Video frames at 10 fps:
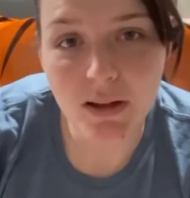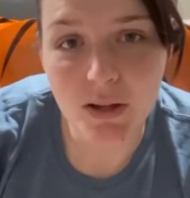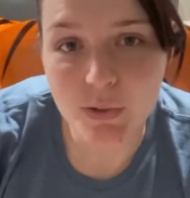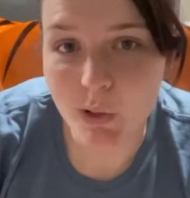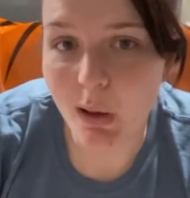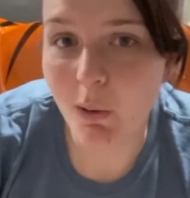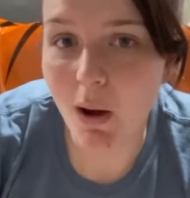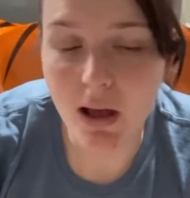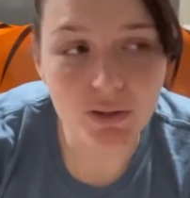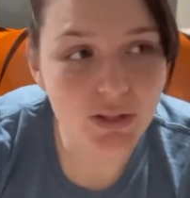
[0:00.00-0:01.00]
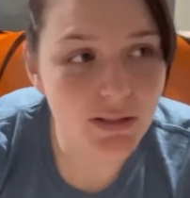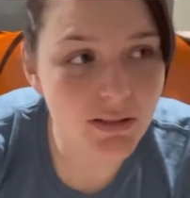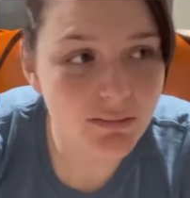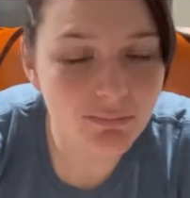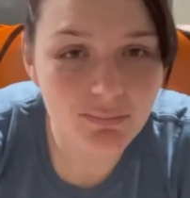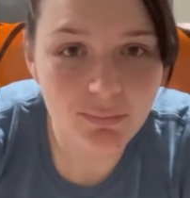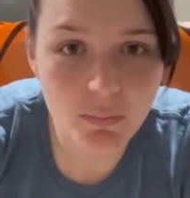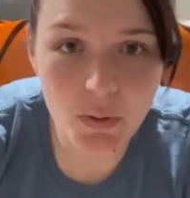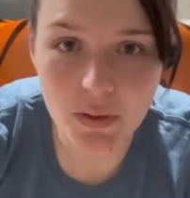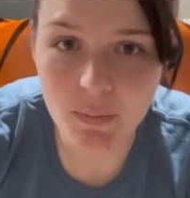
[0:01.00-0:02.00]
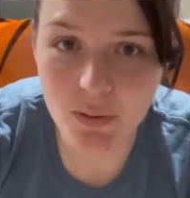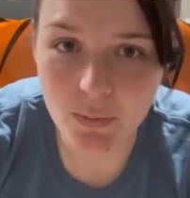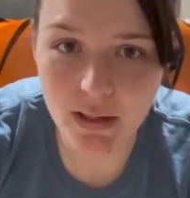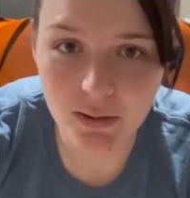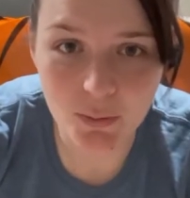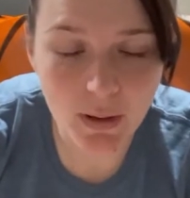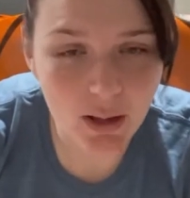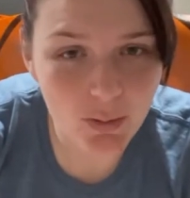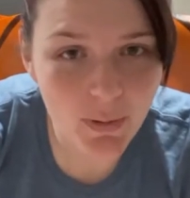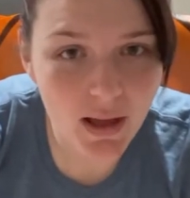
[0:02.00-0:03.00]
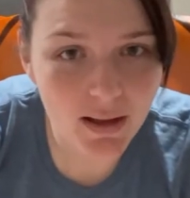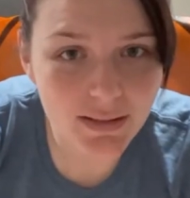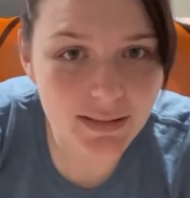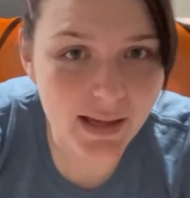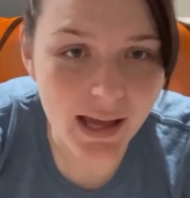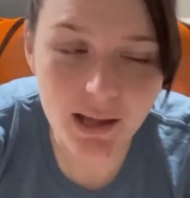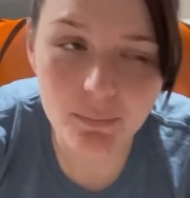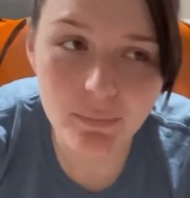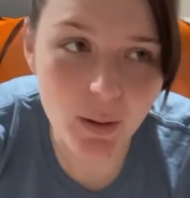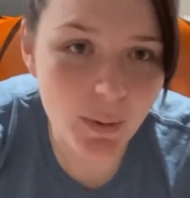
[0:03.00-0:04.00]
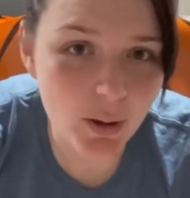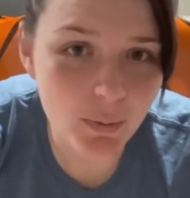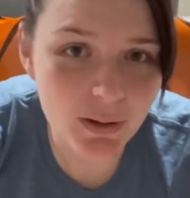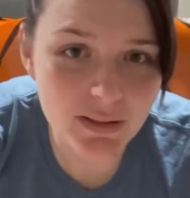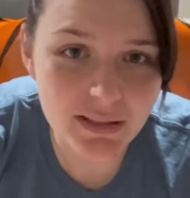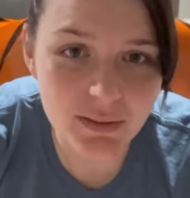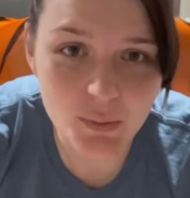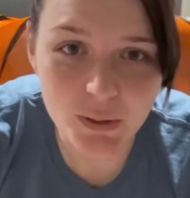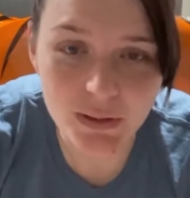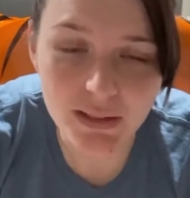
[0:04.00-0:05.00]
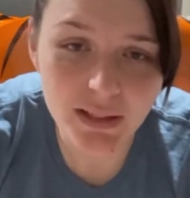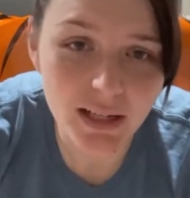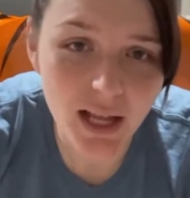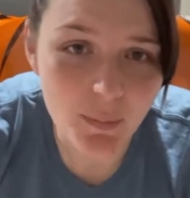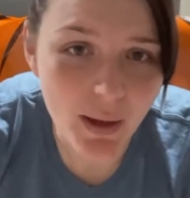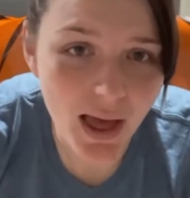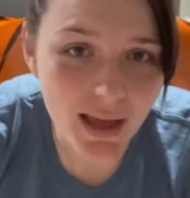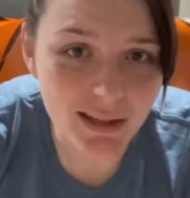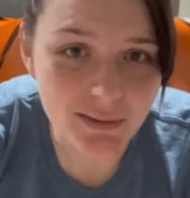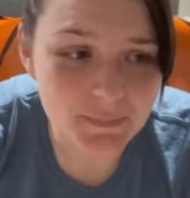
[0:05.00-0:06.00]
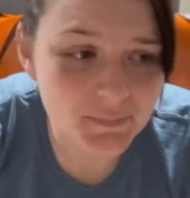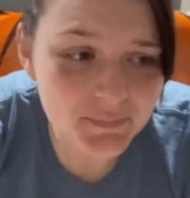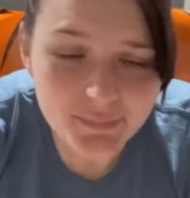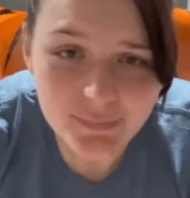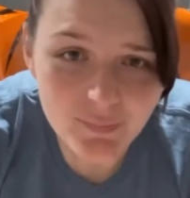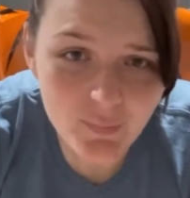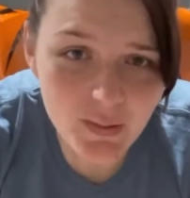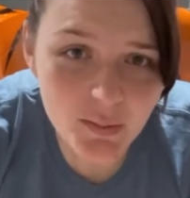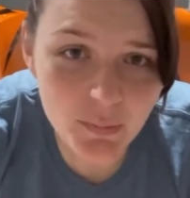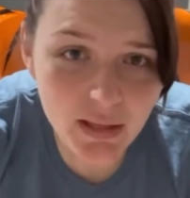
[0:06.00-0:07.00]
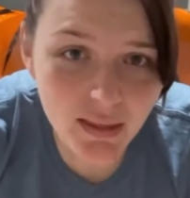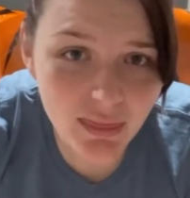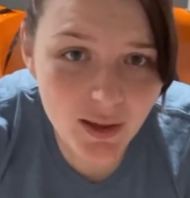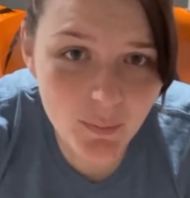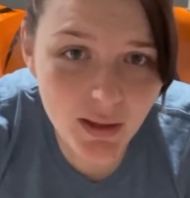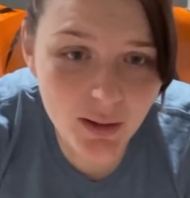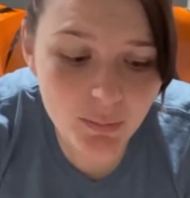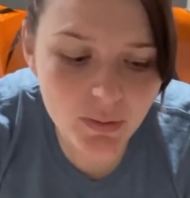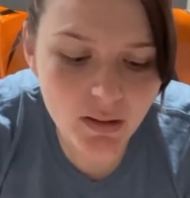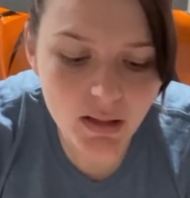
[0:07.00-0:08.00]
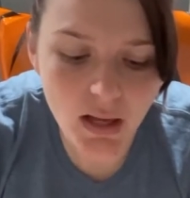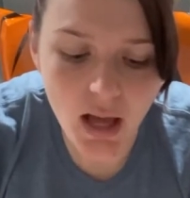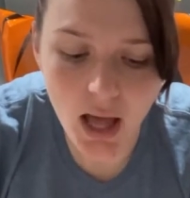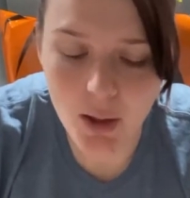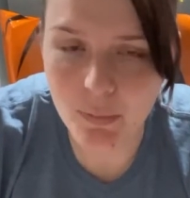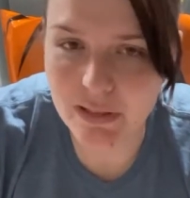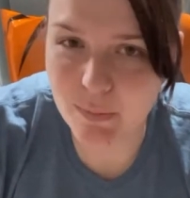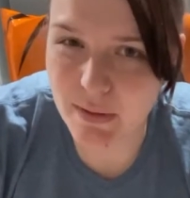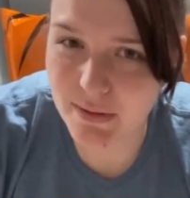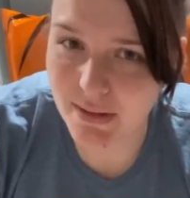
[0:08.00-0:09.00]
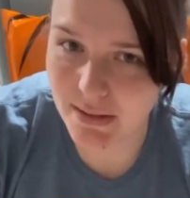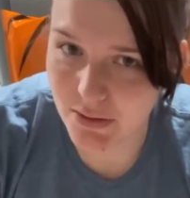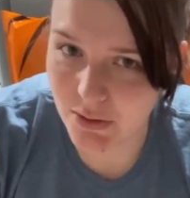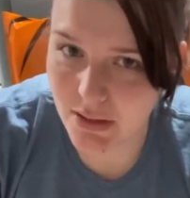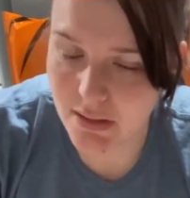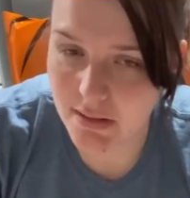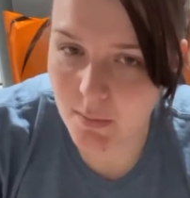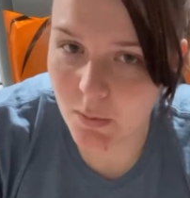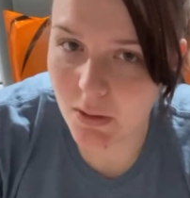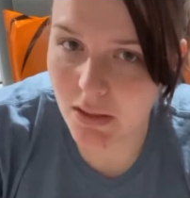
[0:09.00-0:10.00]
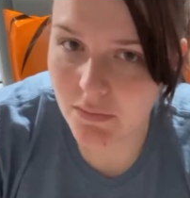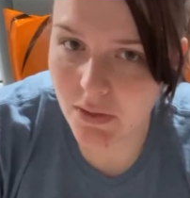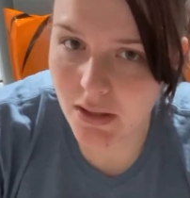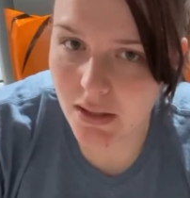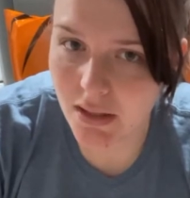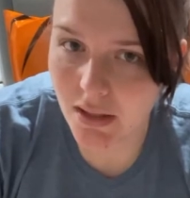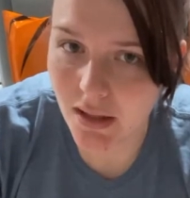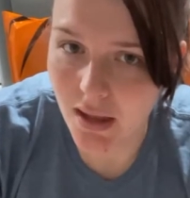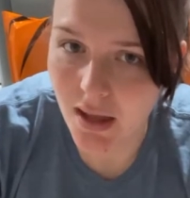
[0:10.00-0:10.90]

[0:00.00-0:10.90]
so I'll just put them in the regular mailbox. My mail person will come by and pick them up. But especially like during the summer and everything,